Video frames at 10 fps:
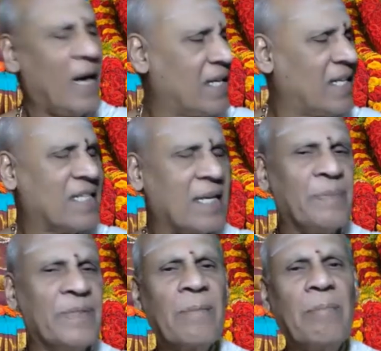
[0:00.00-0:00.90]
And the
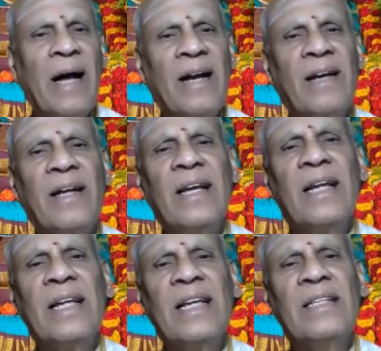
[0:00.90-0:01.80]
subject
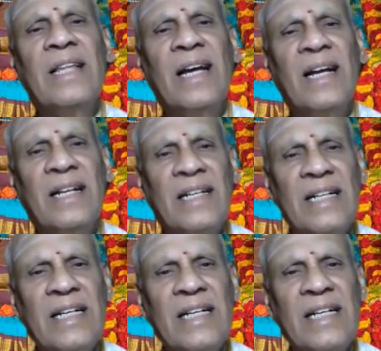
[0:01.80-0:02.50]
matter is the